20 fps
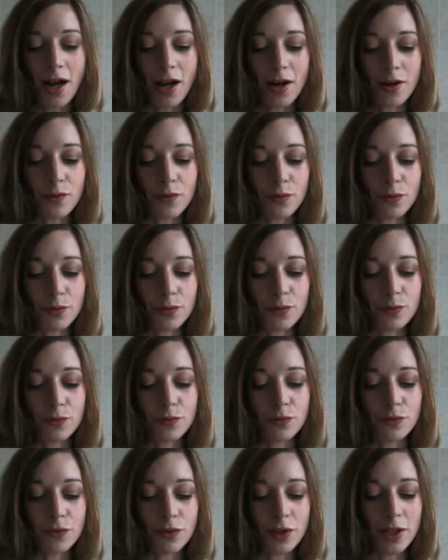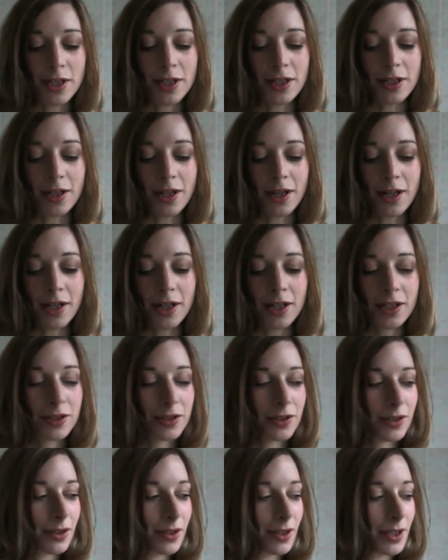I really
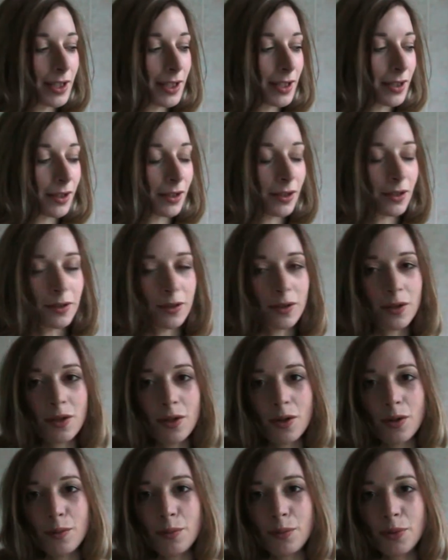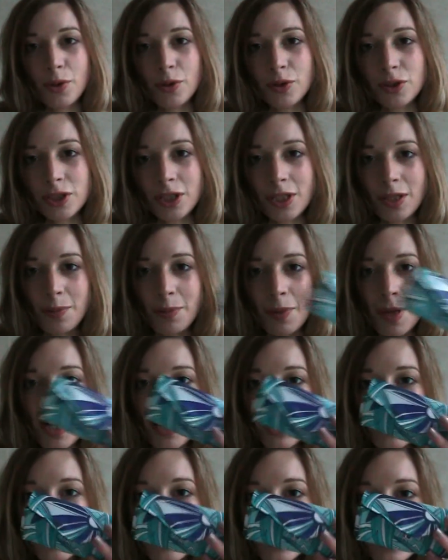liked the little Pucci
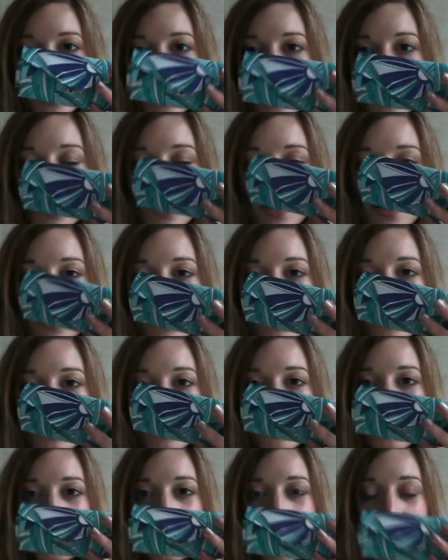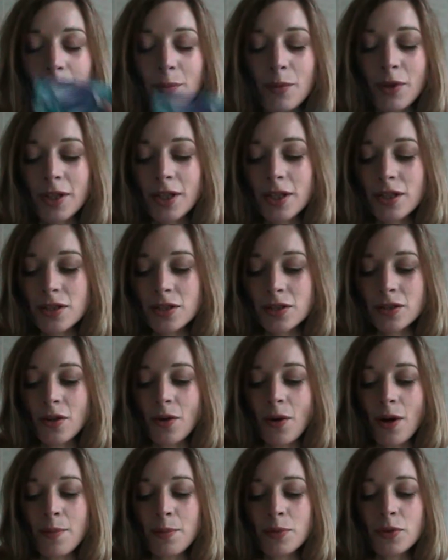packages that came with it,
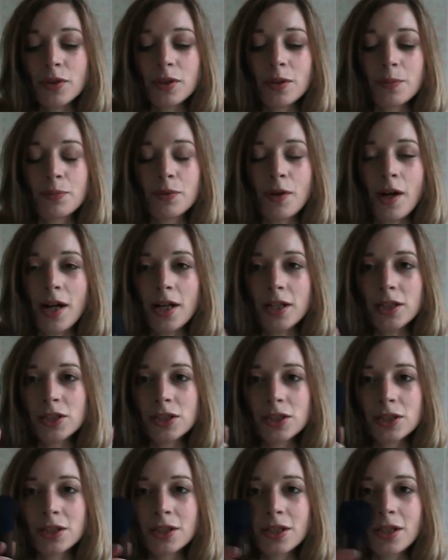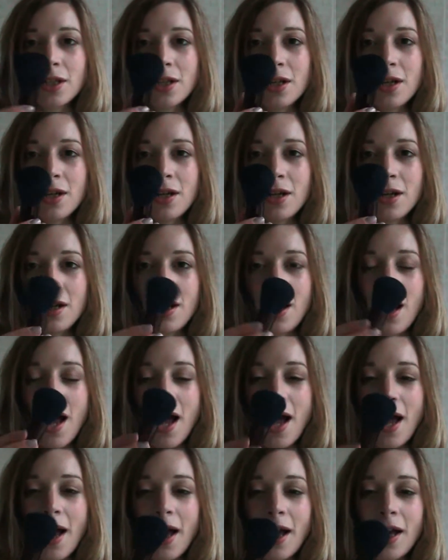so I bought the brush.
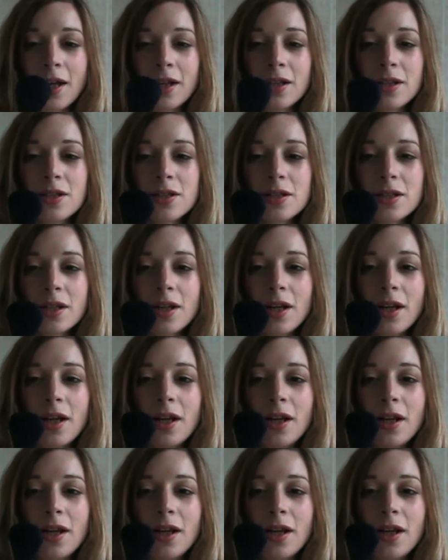And